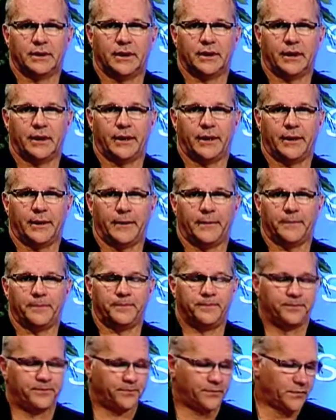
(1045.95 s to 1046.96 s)
Um,
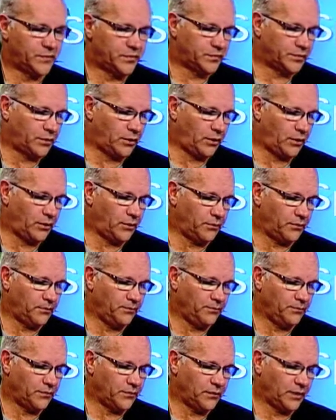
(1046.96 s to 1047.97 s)
So,
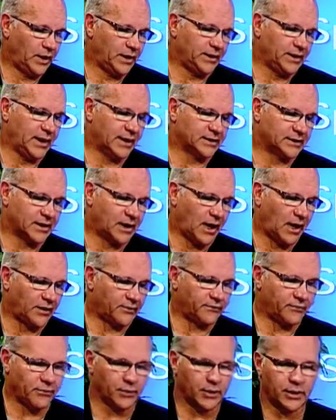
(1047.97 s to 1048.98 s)
well, not
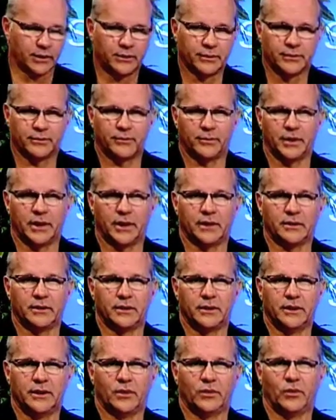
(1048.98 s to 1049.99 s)
scot-free, but
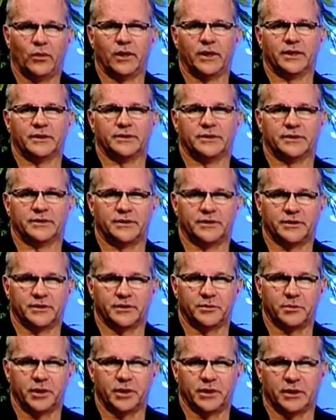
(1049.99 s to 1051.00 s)
what is his
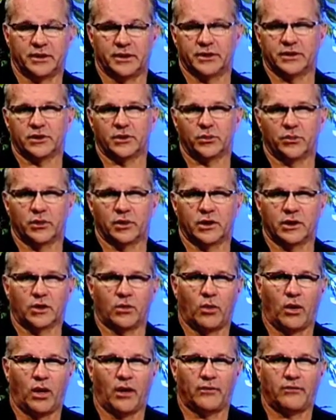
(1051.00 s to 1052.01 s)
disability? Does he really
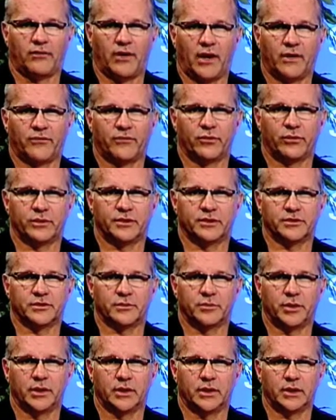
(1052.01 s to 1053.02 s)
qualify for a
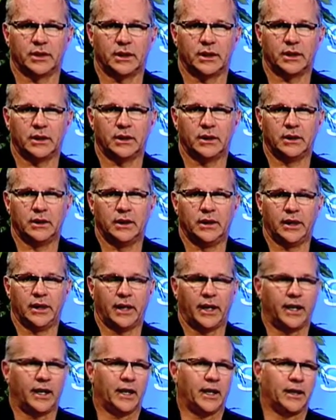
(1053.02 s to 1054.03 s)
disability?
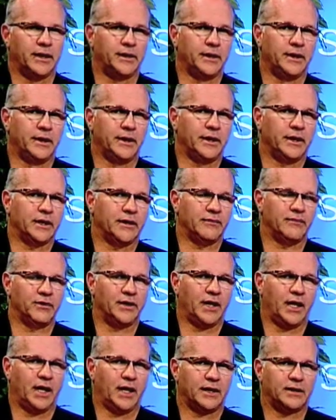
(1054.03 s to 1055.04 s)
And if
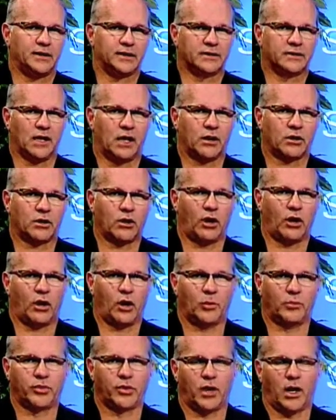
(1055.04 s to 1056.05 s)
he had this
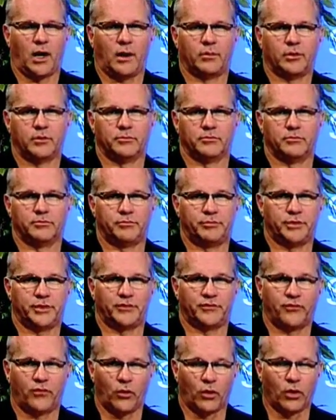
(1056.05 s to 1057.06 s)
alcohol problem
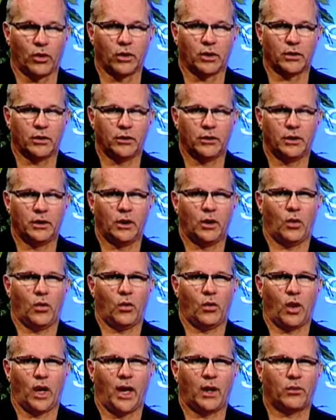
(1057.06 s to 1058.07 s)
before,
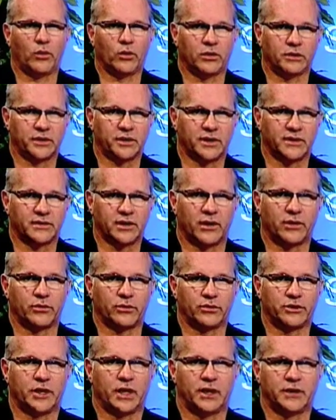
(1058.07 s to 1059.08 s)
why weren't these other
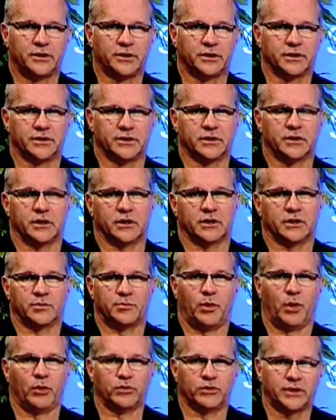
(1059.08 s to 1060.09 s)
judges
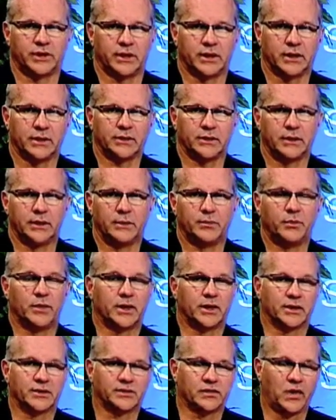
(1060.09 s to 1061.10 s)
exposing it?
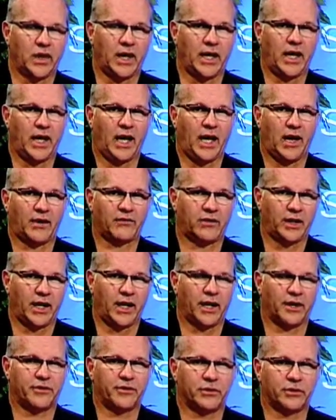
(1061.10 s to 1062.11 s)
Because they have an
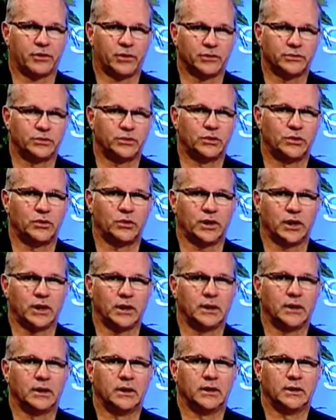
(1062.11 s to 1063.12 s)
ethical
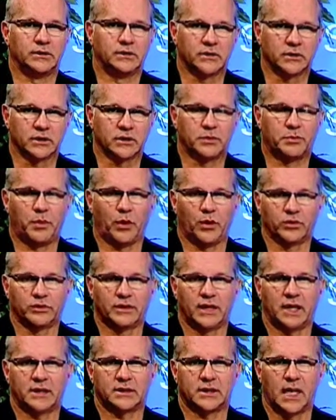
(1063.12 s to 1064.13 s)
duty to expose
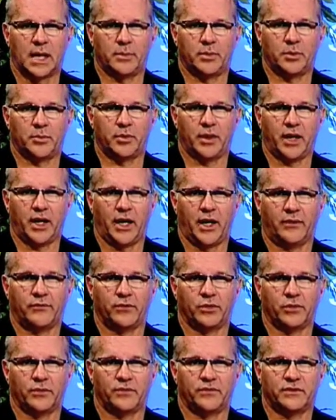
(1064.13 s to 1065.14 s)
that type of
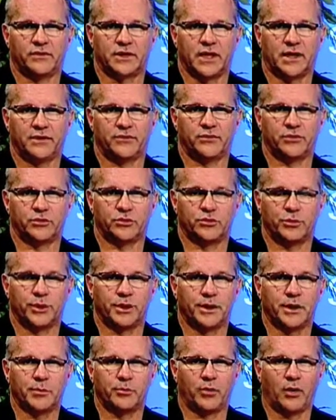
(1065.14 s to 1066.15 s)
behavior if he's having a
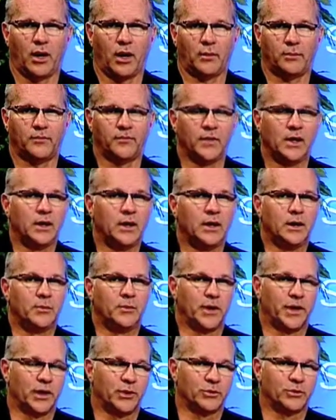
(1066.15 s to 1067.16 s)
drinking problem.
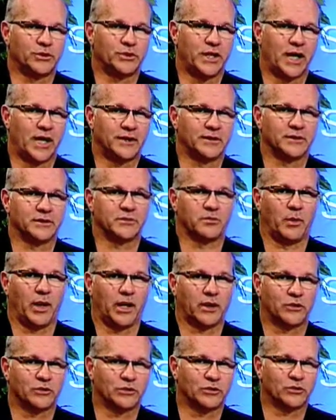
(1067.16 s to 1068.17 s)
But understand this,
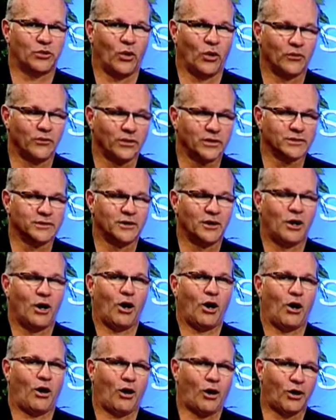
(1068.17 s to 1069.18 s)
Michael Sovis
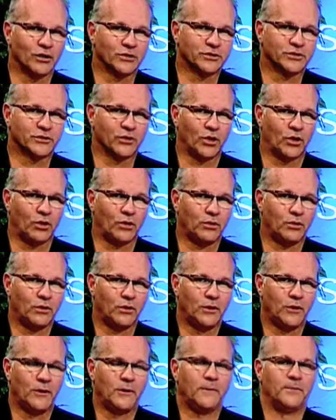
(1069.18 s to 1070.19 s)
also
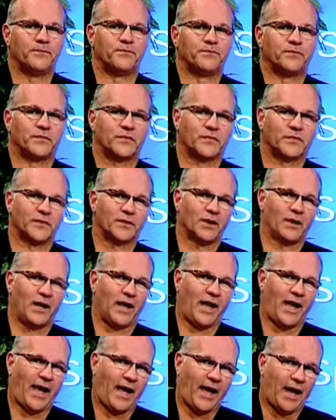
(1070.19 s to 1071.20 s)

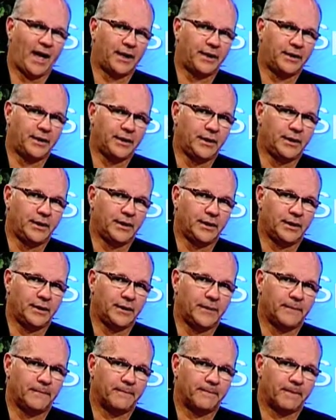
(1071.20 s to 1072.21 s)
had
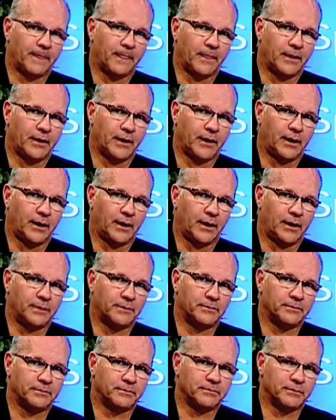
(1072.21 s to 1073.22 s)
uh,
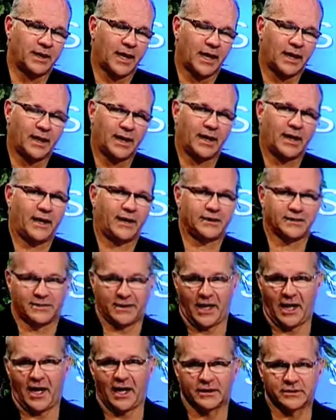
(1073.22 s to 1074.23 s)
his
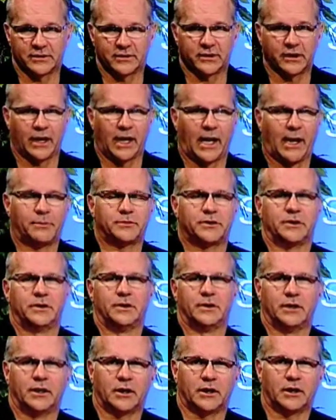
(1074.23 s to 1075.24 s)
hand slapped
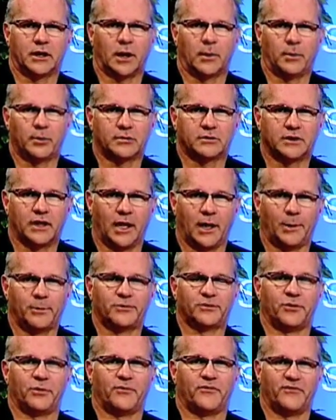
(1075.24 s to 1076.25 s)
a couple of
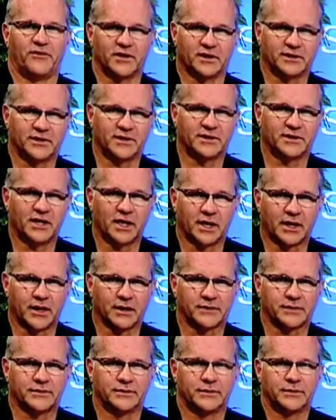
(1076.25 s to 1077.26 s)
times for fixing
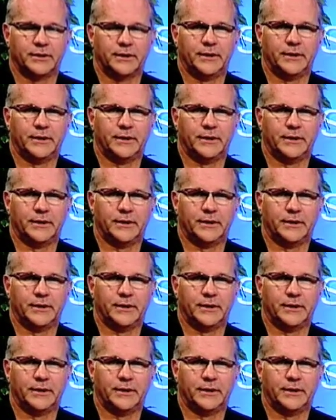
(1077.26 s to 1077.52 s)
tickets.